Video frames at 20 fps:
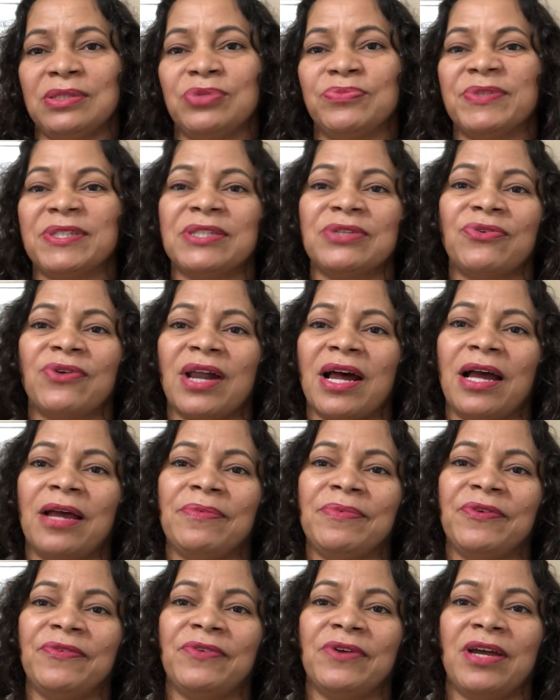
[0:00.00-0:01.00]

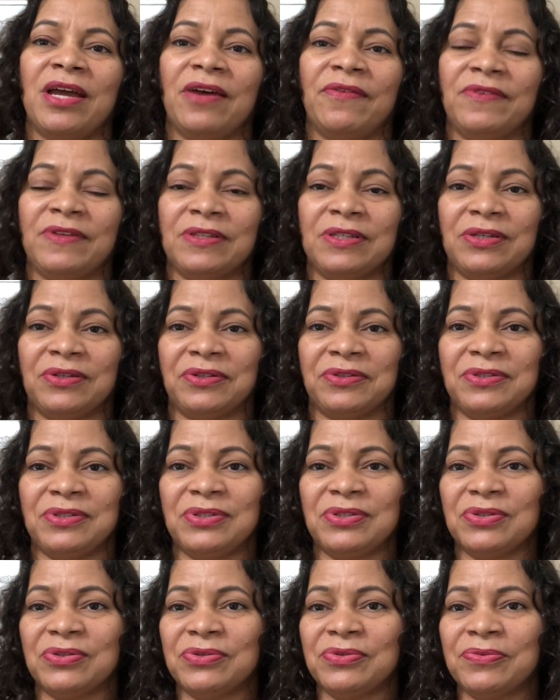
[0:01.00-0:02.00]
subscribe if you haven't done
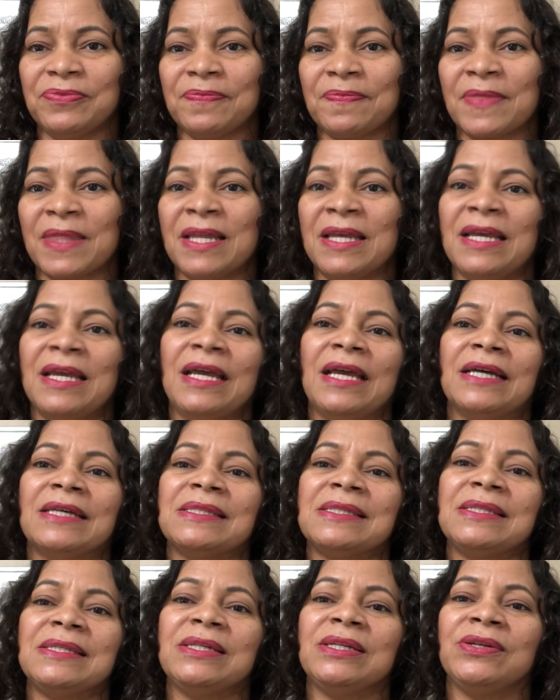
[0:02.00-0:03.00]
so.
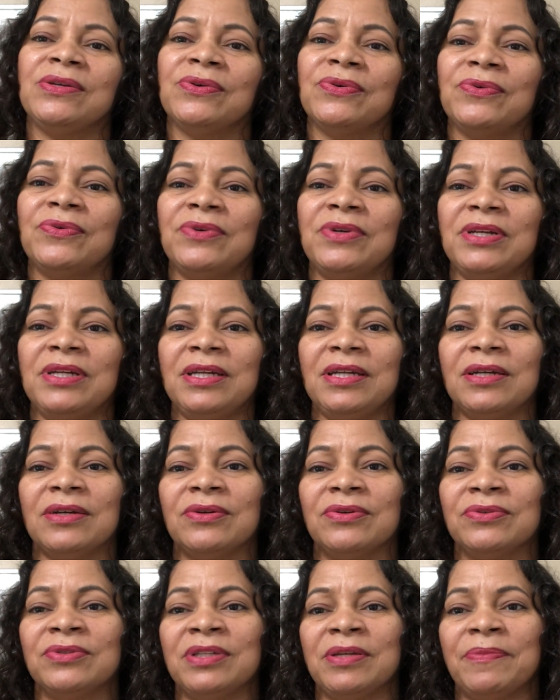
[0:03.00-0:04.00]
And see you
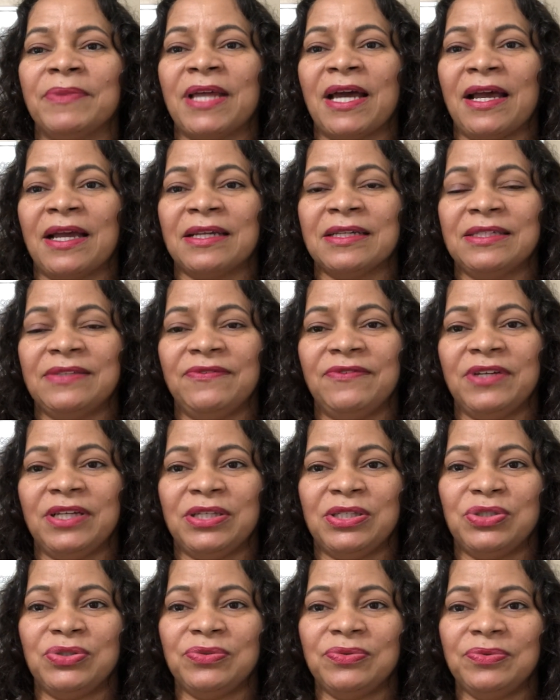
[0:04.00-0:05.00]
on the next
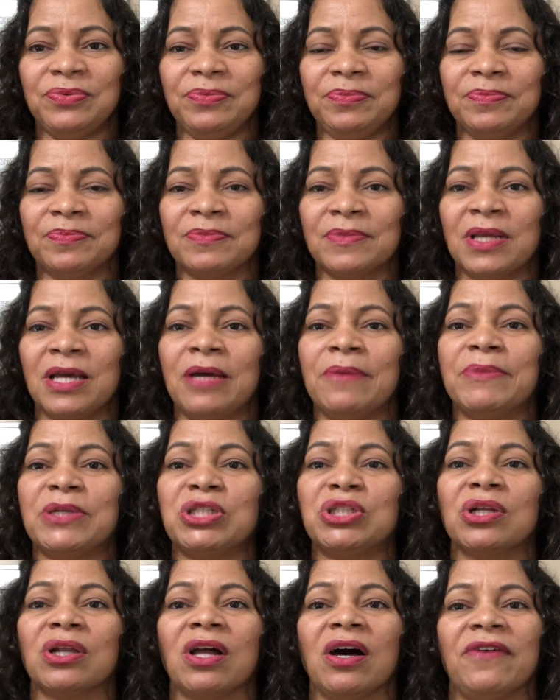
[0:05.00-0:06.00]
video.
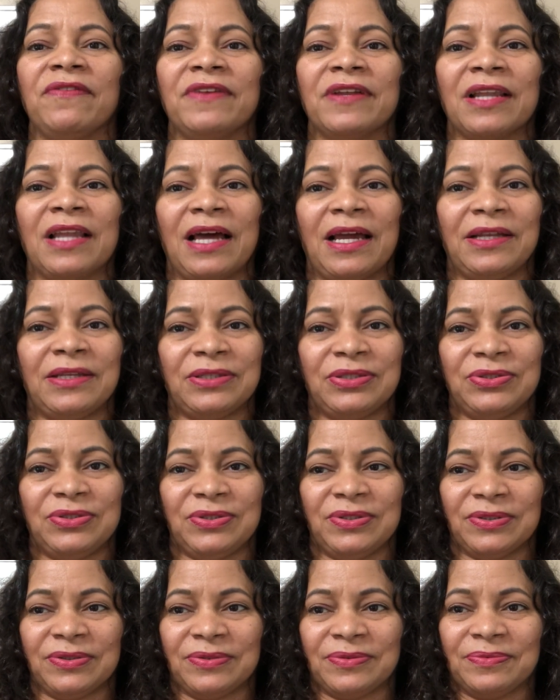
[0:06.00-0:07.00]
Much love and light to
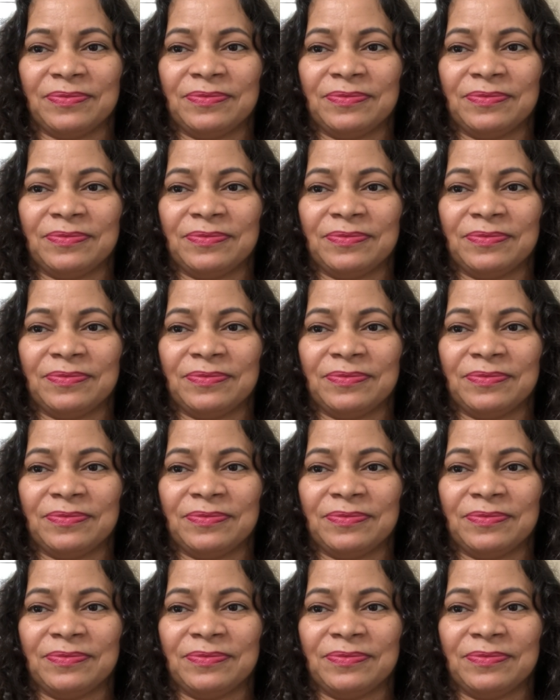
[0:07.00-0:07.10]
you.